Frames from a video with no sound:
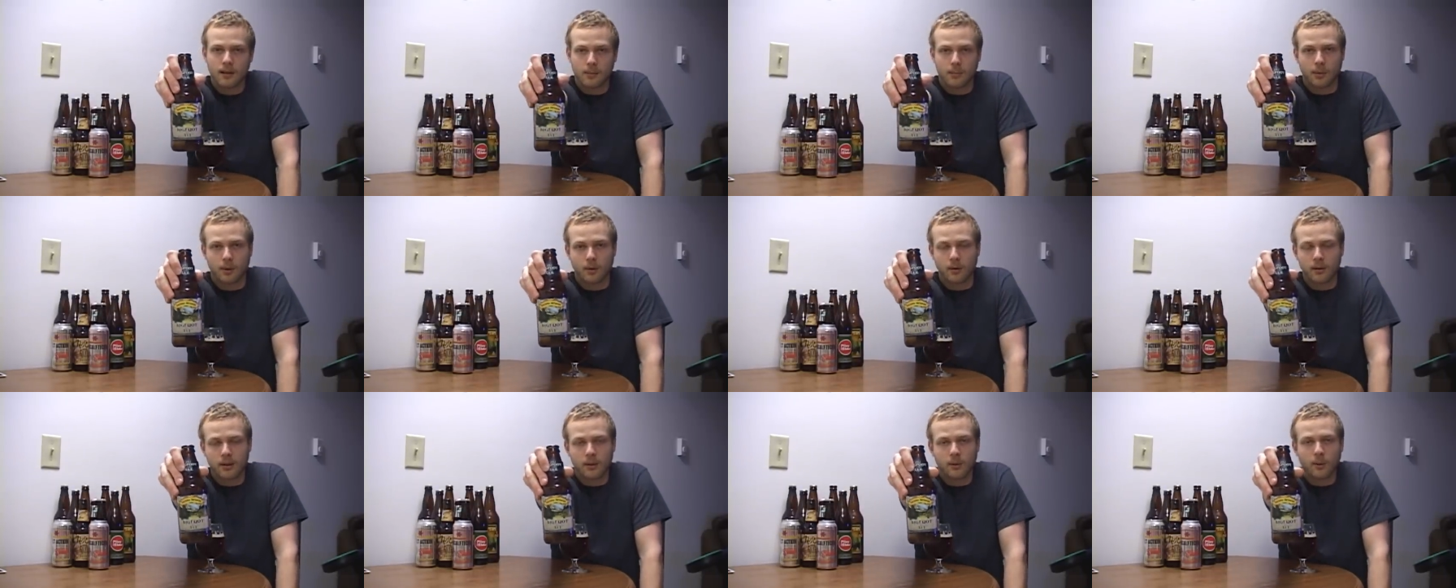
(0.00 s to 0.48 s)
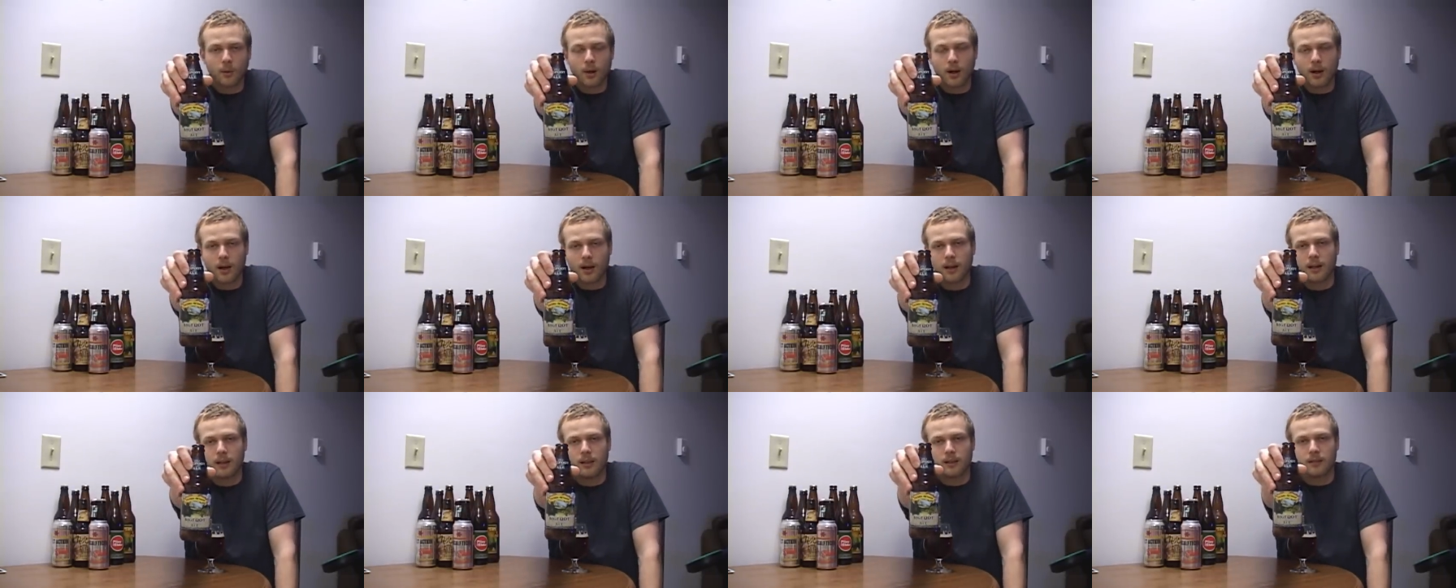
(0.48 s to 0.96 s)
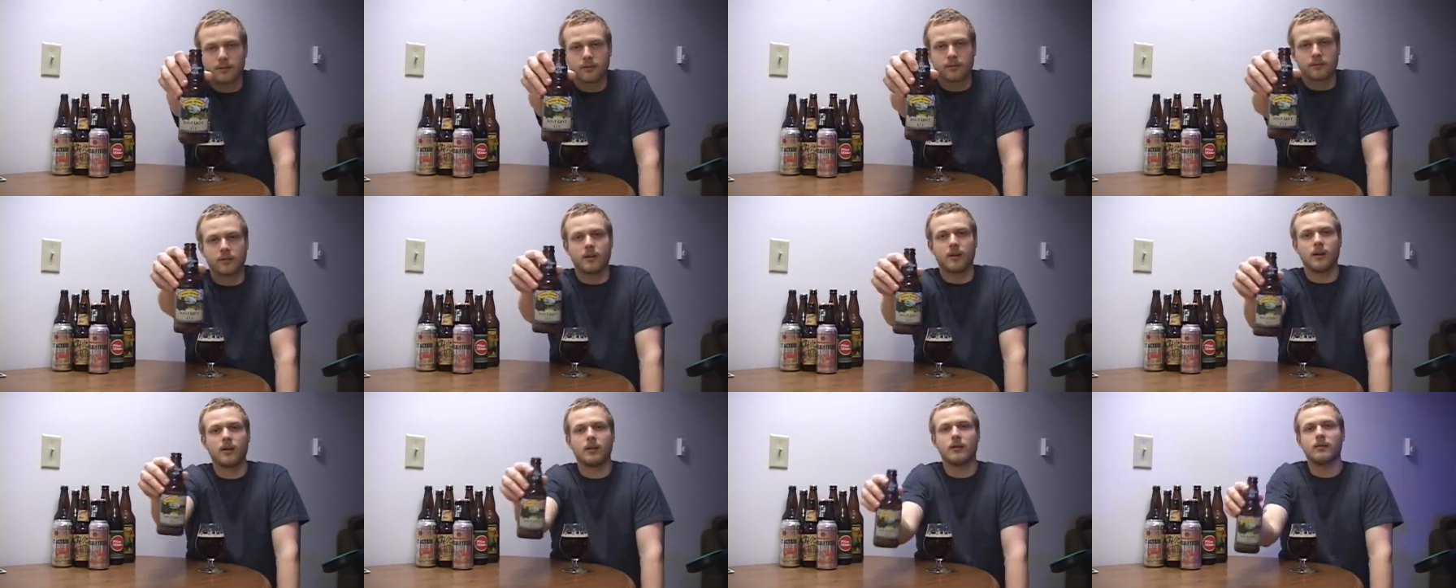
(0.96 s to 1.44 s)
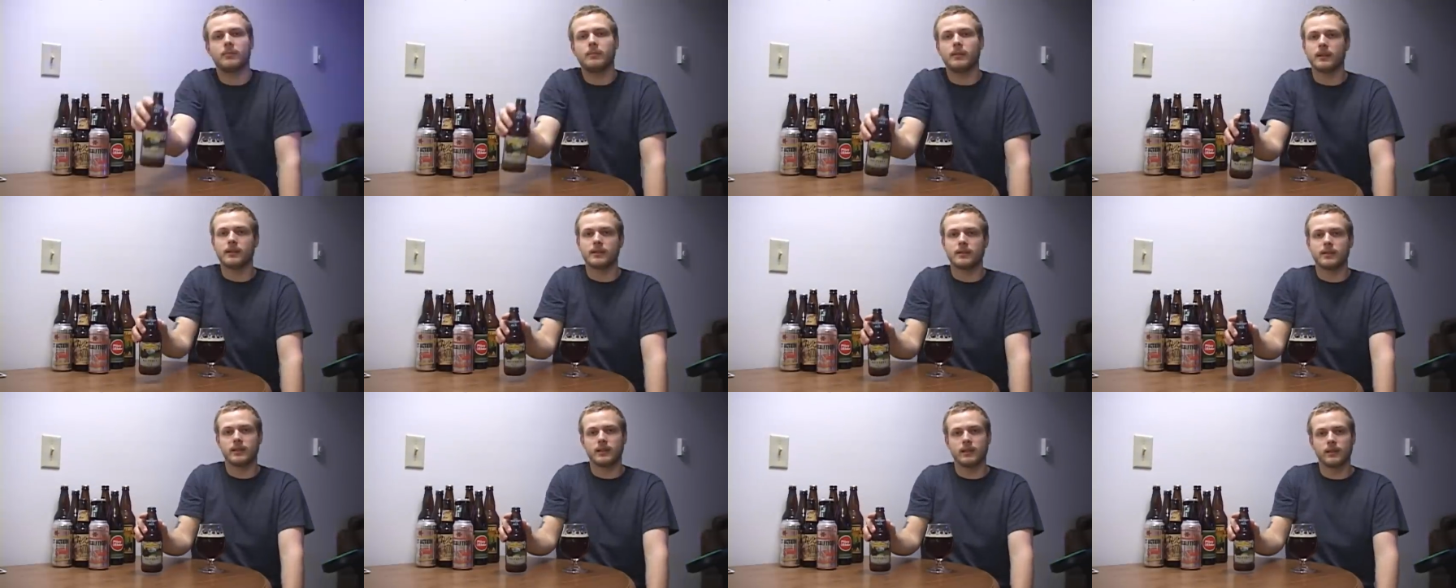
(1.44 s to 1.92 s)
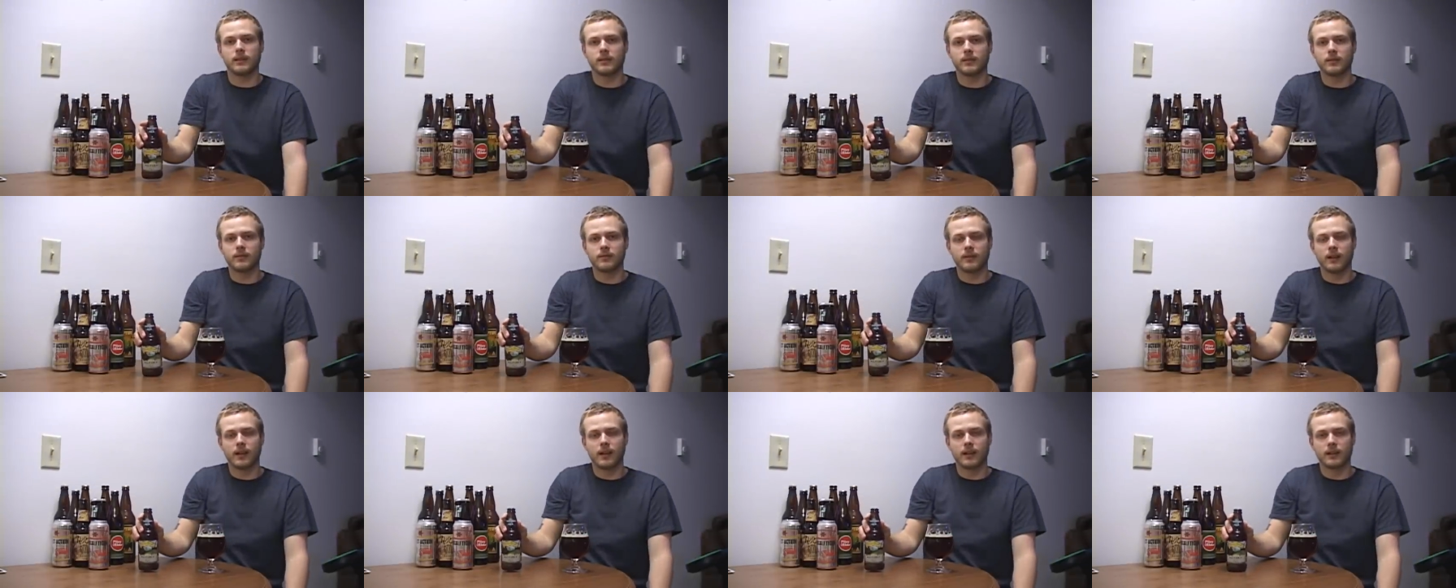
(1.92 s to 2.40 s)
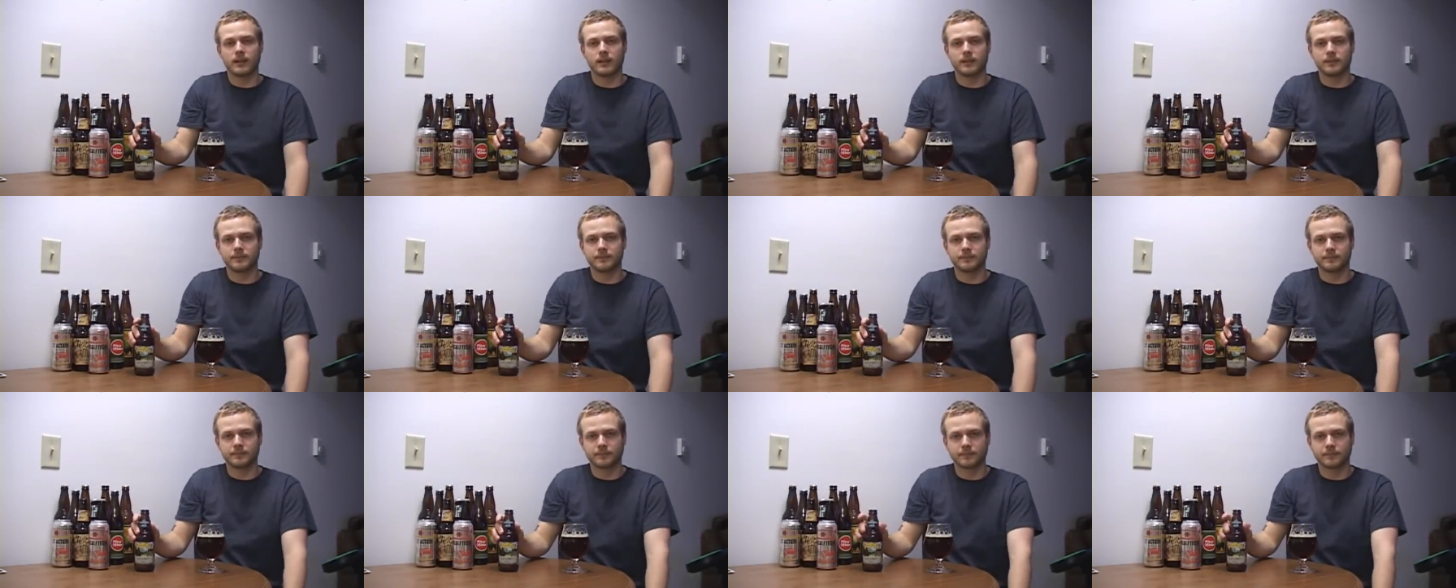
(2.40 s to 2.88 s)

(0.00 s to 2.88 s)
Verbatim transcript: barley wine from Sierra Nevada.